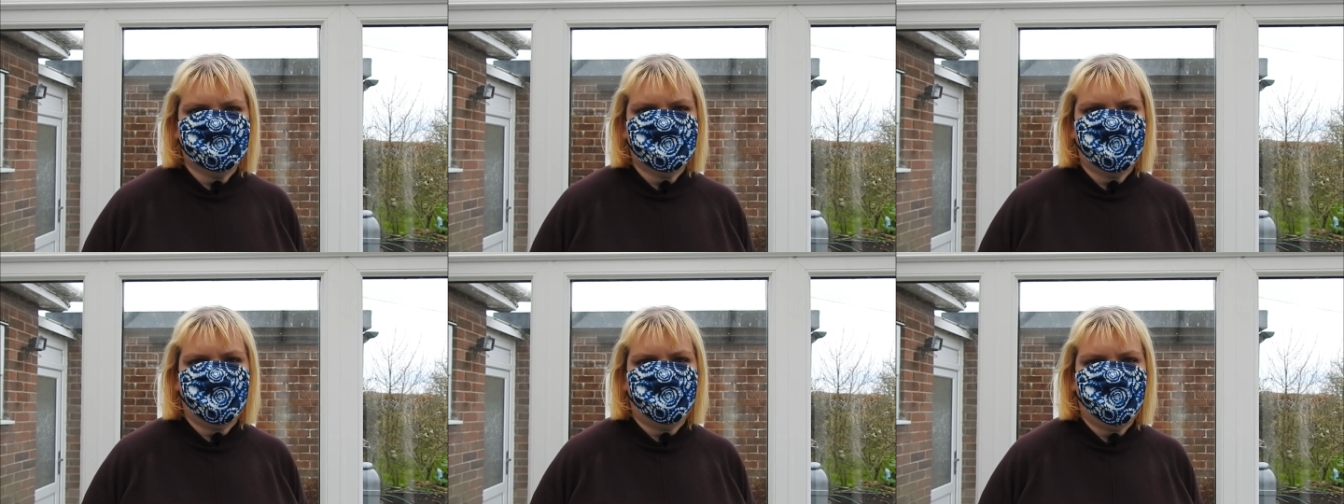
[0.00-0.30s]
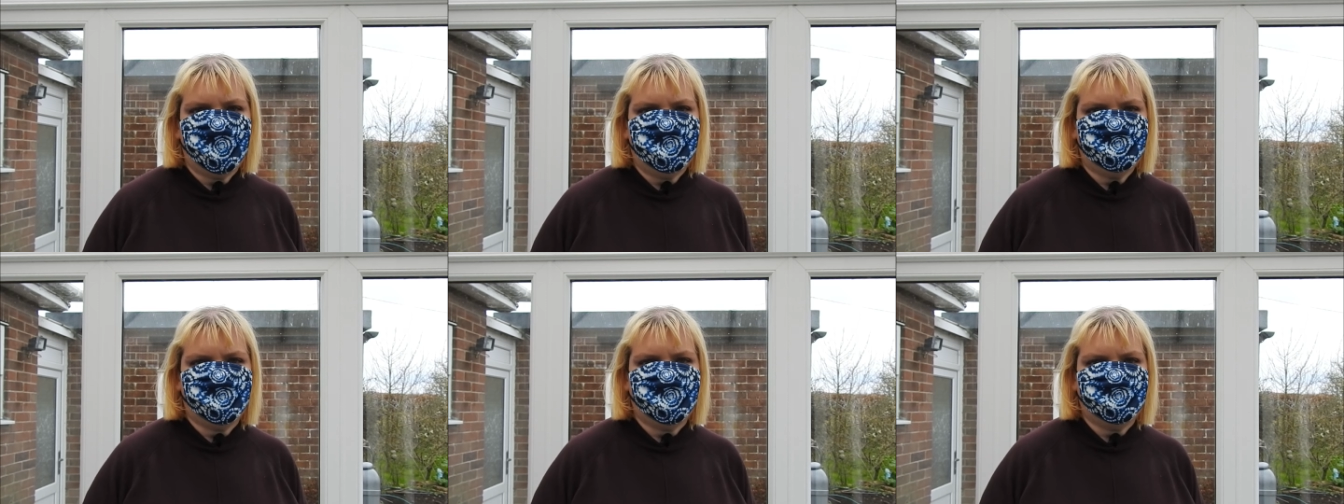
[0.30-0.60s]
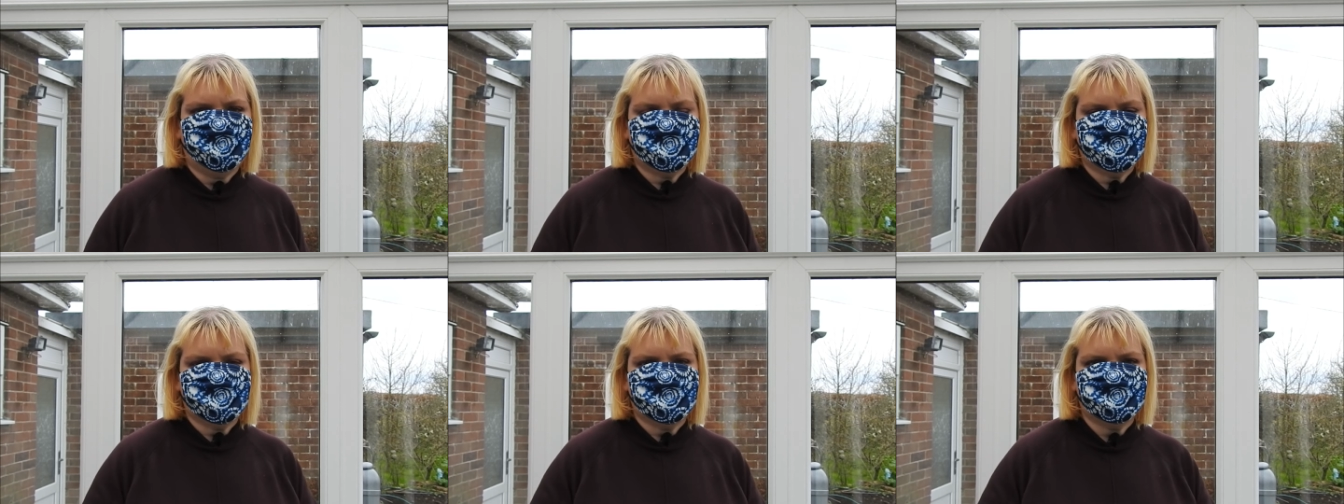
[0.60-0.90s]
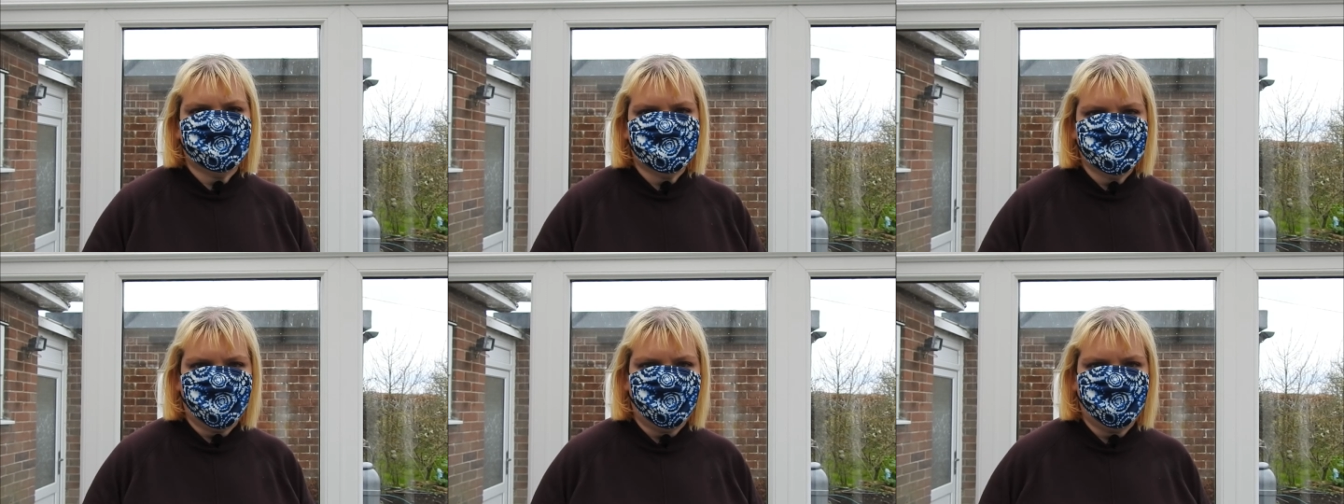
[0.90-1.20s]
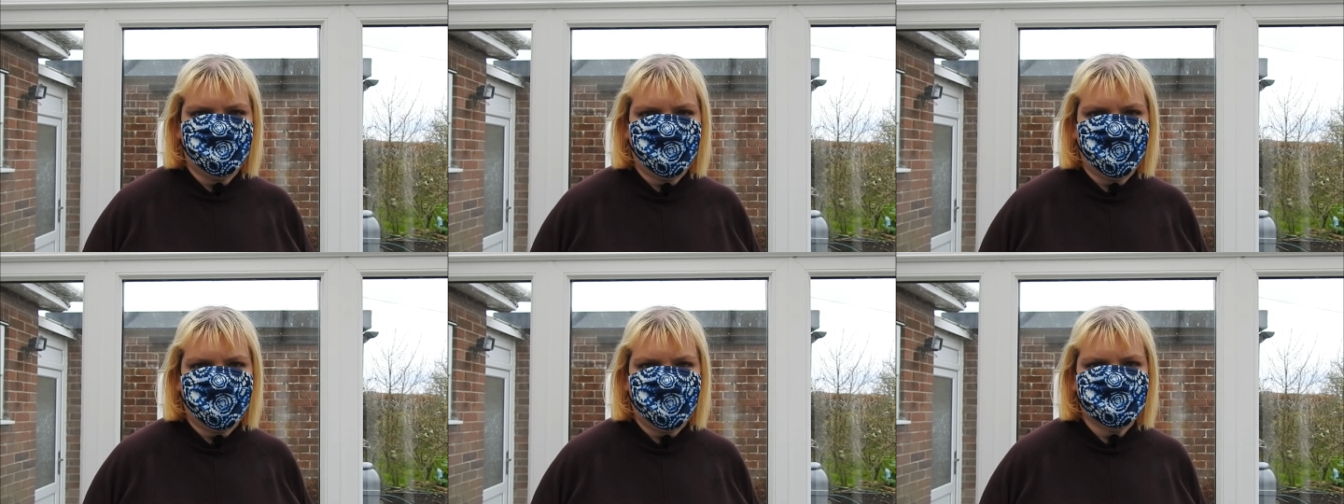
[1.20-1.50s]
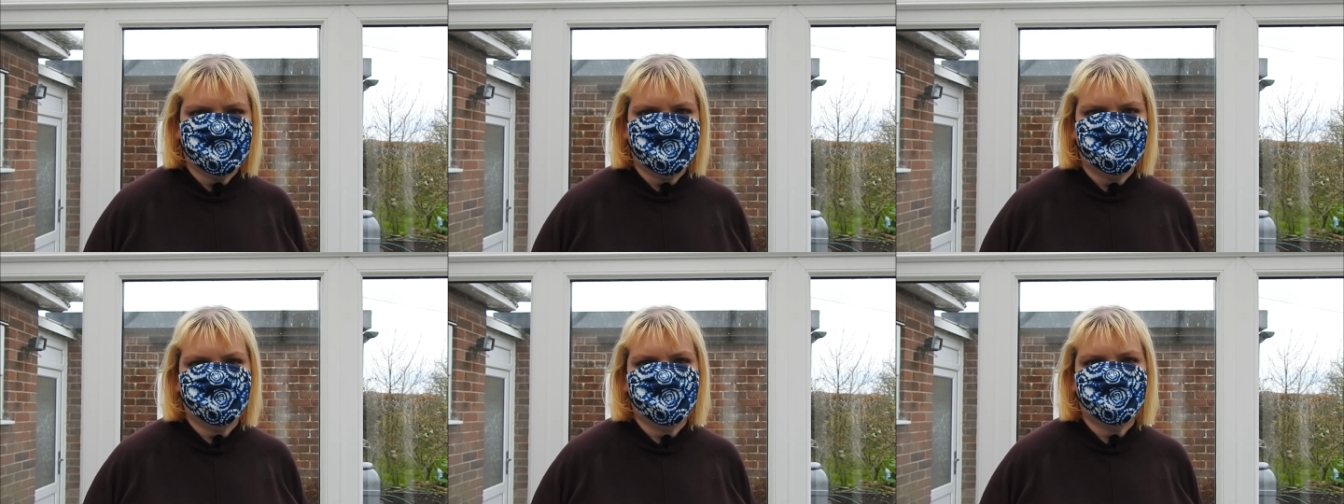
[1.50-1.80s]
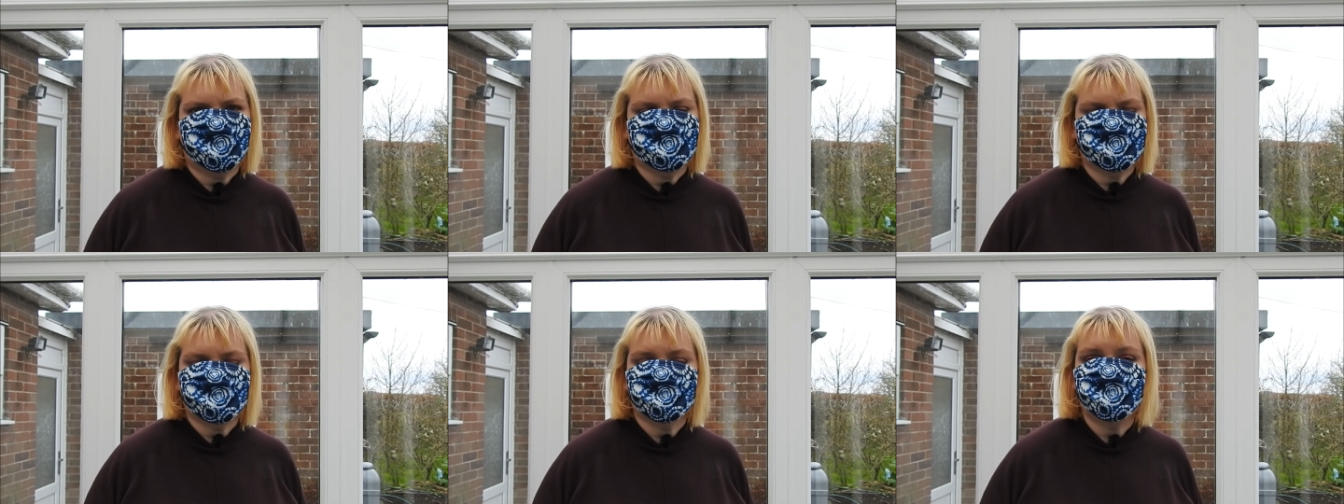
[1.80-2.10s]
so you're better off just not buying them
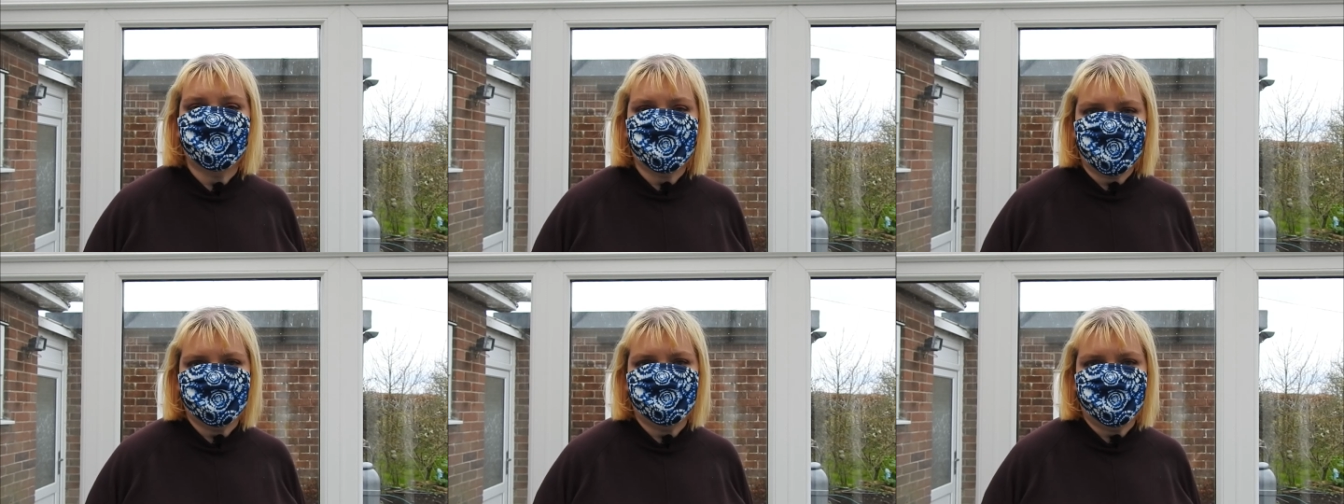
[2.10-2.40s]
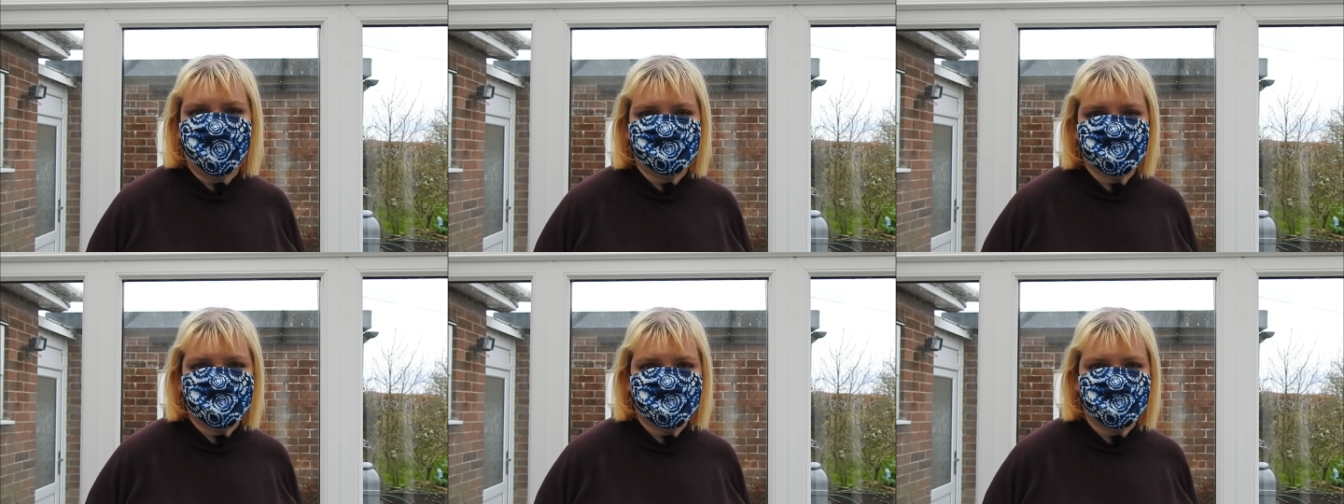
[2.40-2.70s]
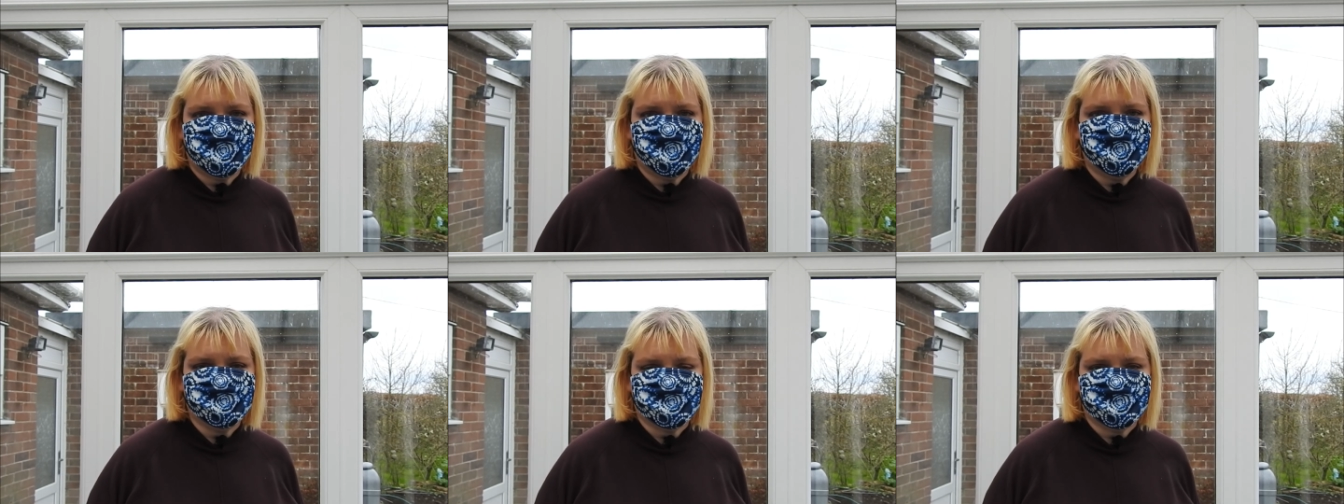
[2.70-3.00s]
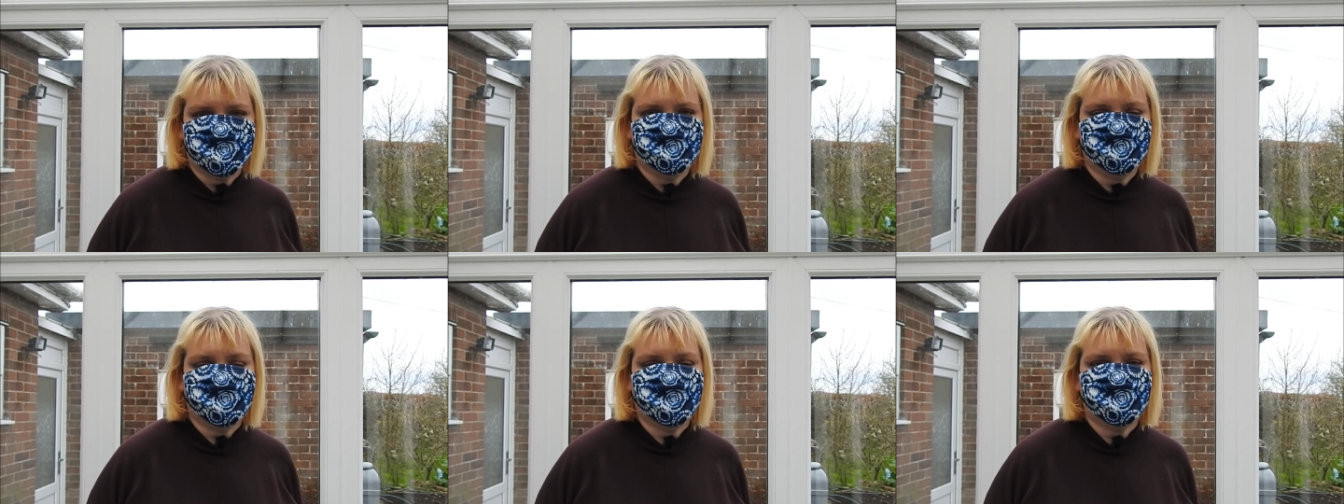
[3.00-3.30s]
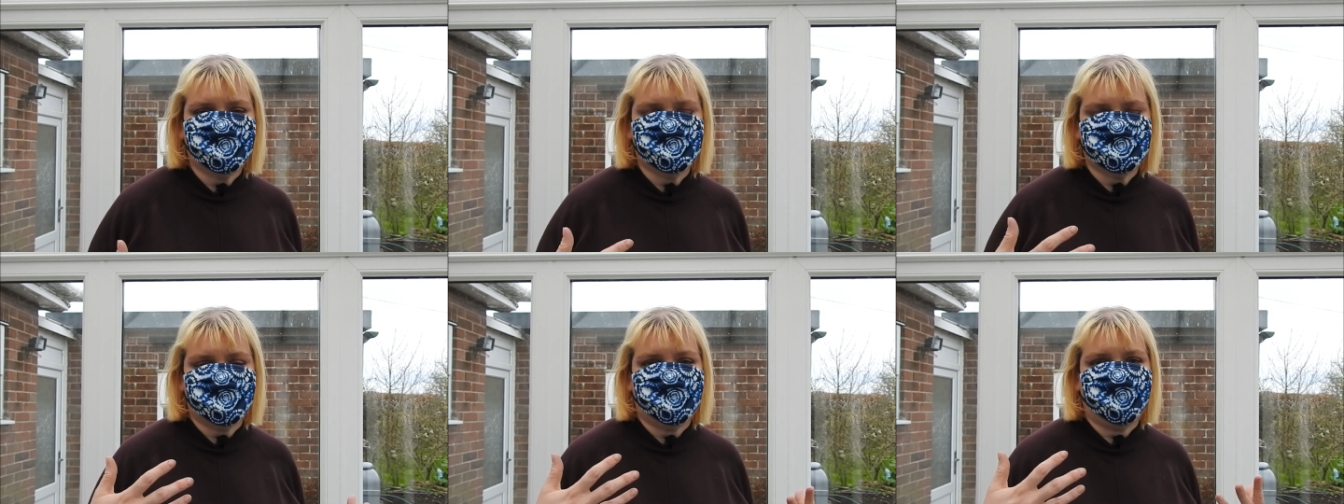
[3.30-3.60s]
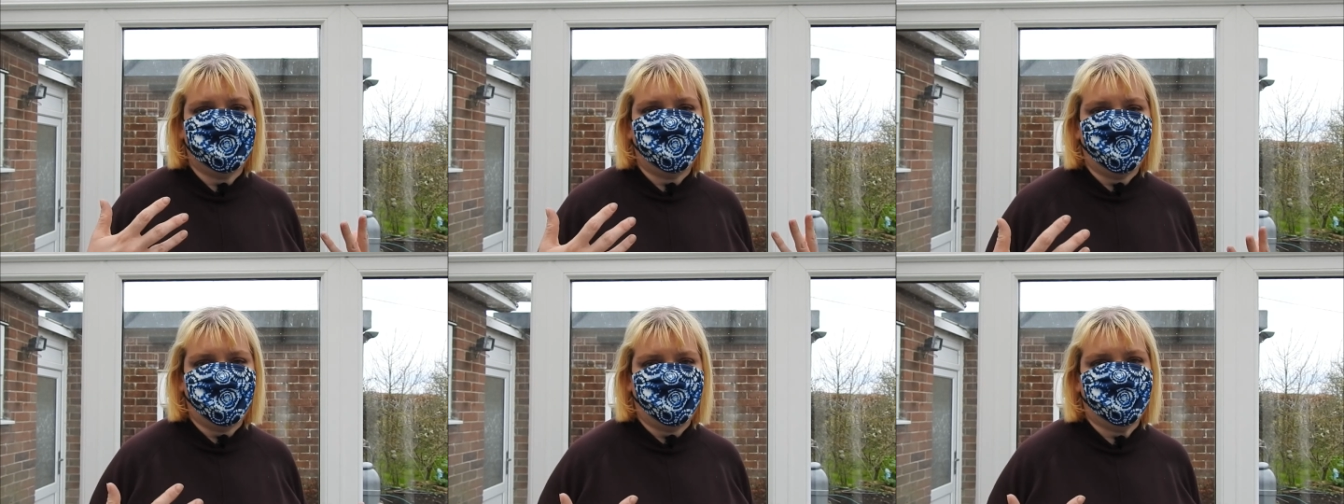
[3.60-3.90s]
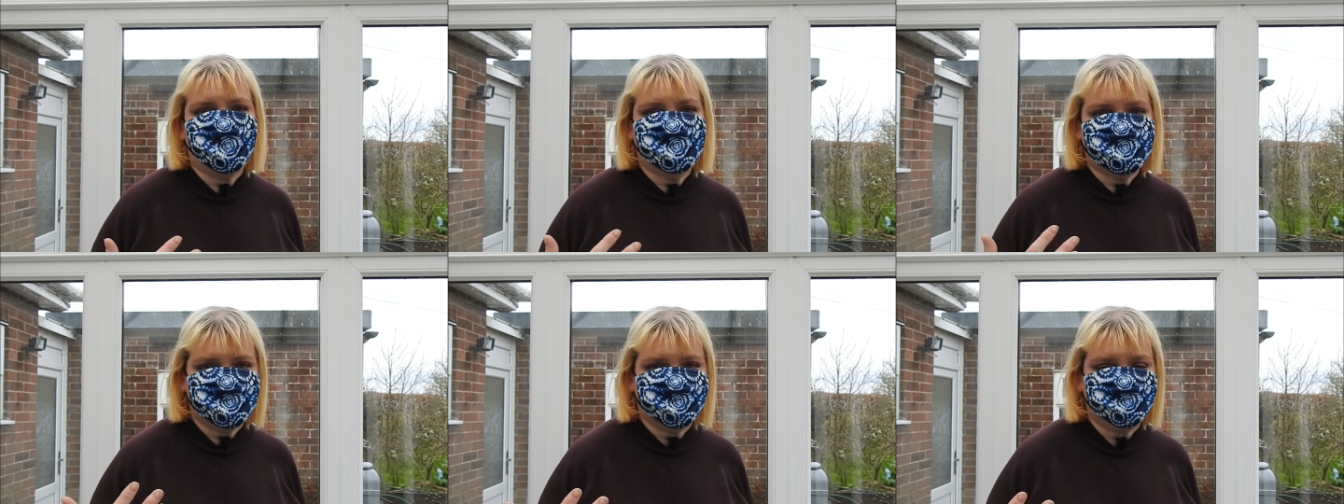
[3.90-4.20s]
because you're not going to be able to use them because they are a
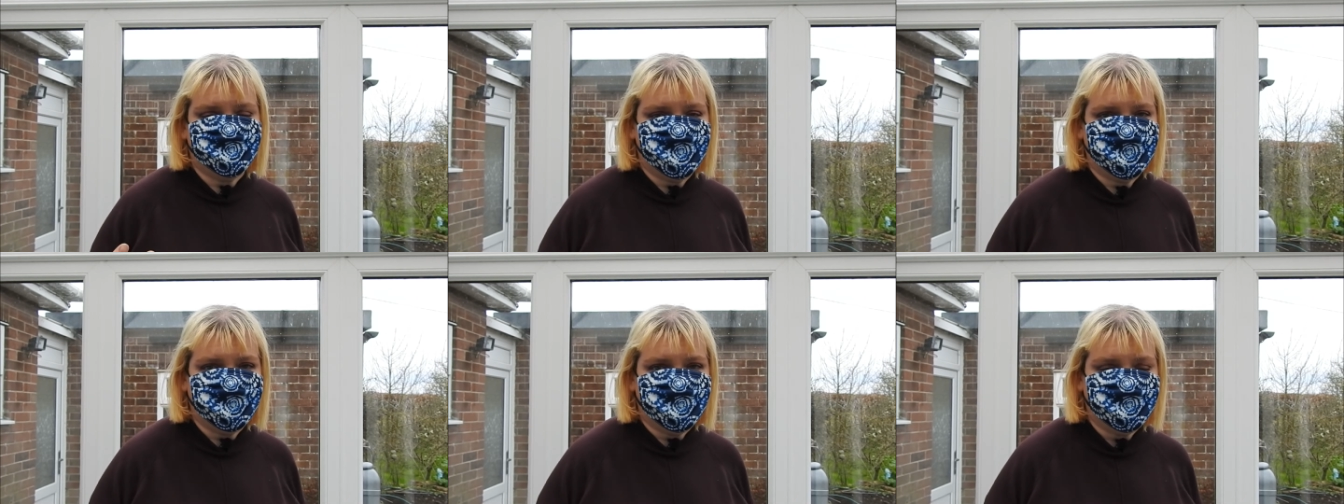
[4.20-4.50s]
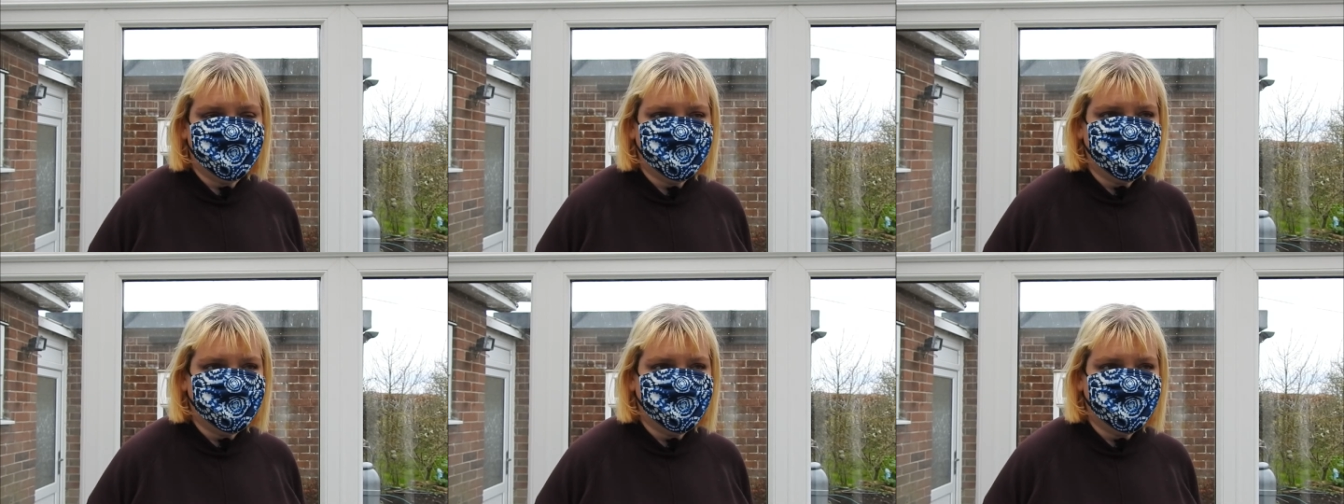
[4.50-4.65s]
waste of money.